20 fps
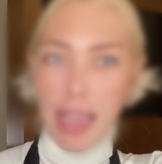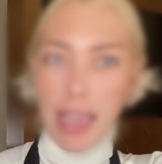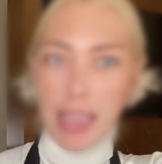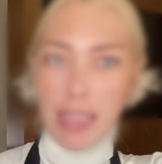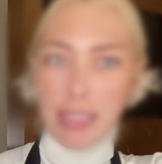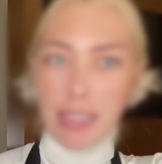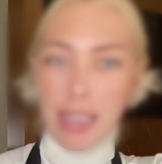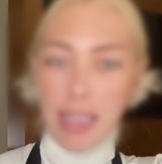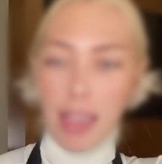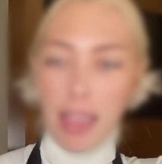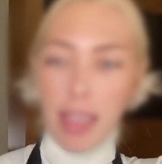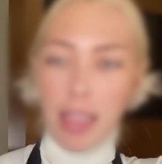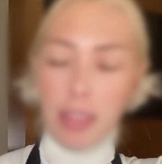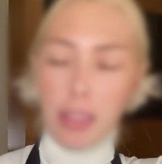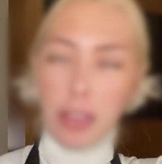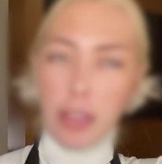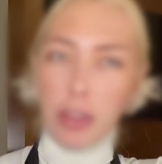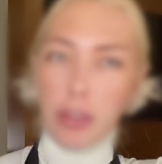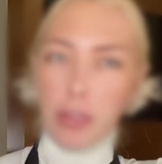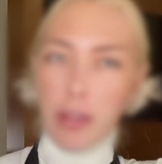case, in the
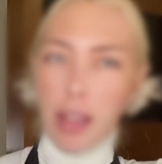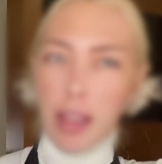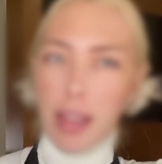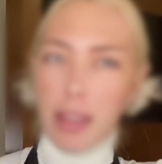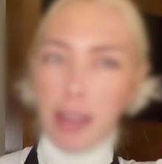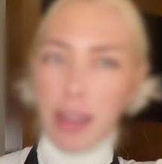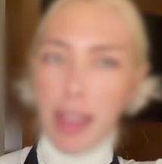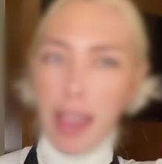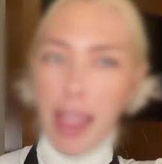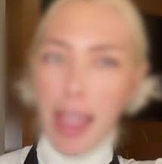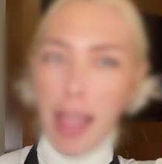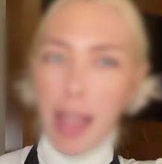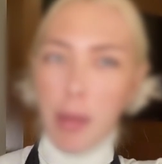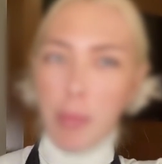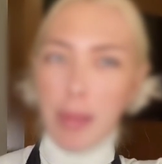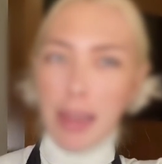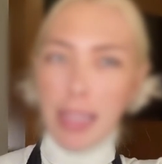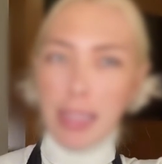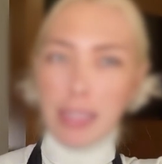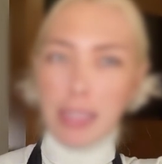Quran, how
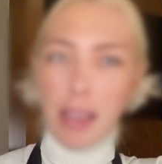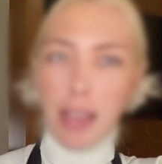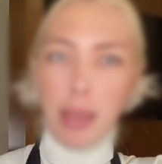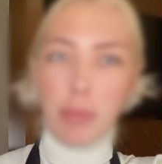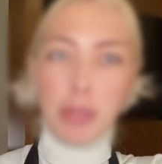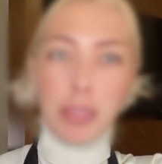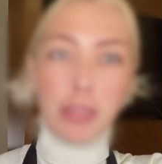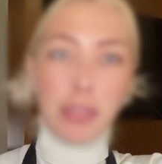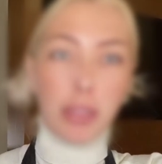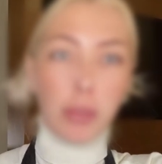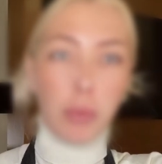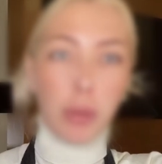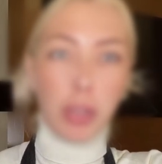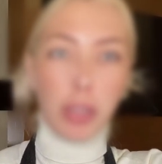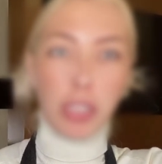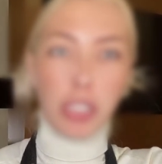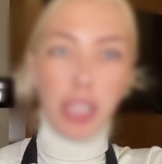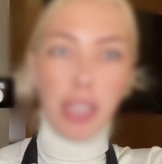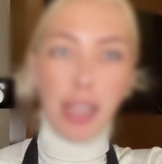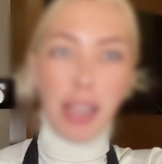many times is the word
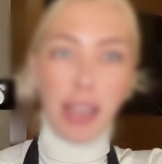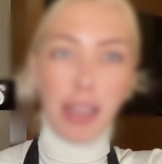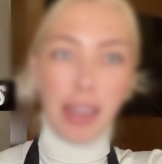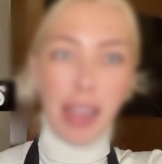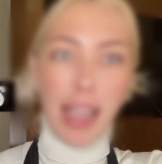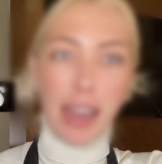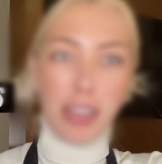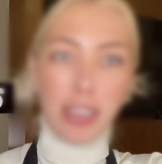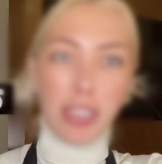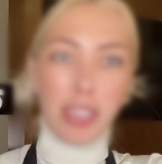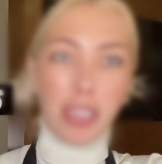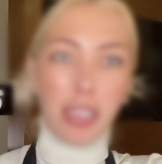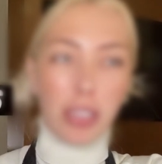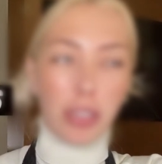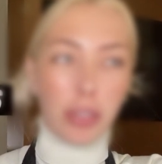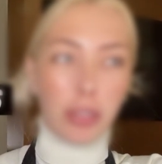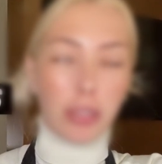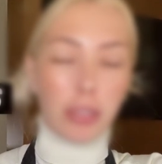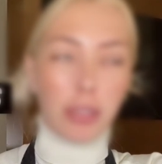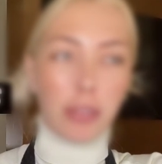jihad actually
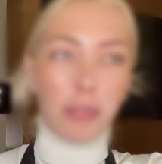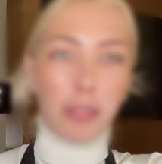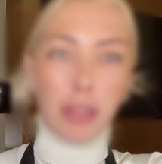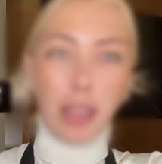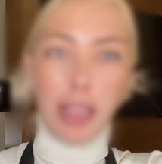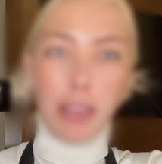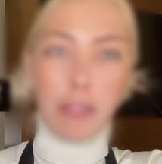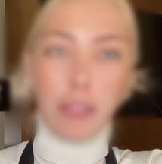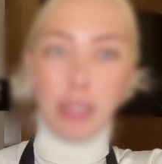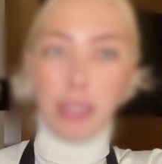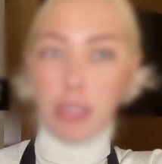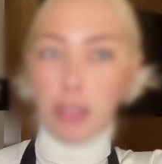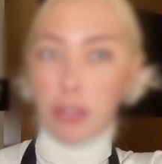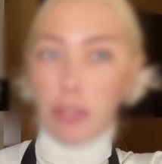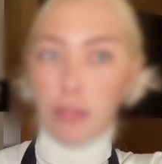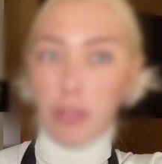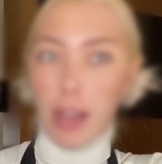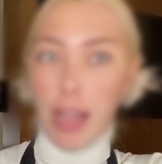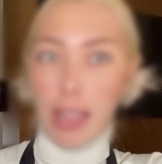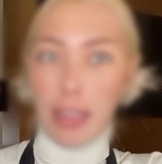used for, like, physical
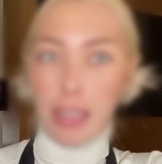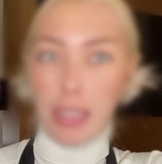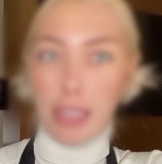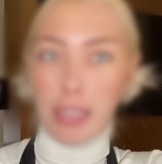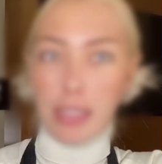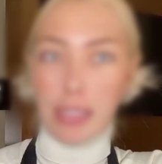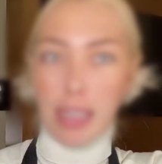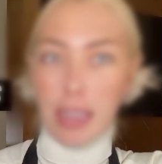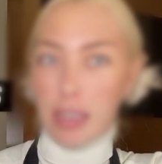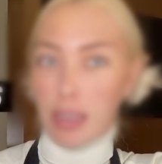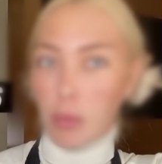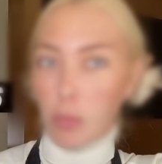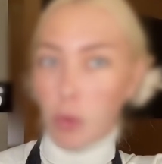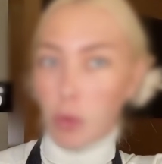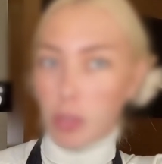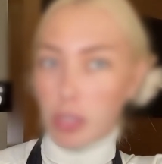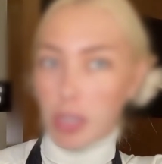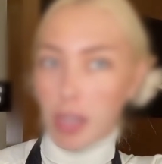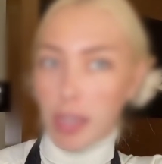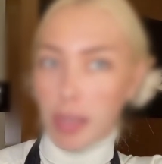violence and in
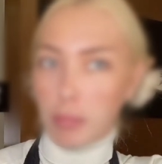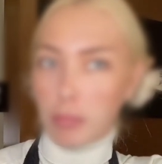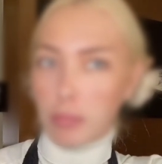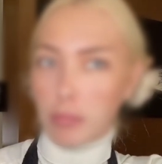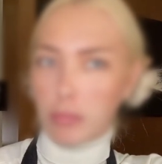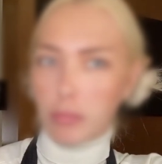wartime?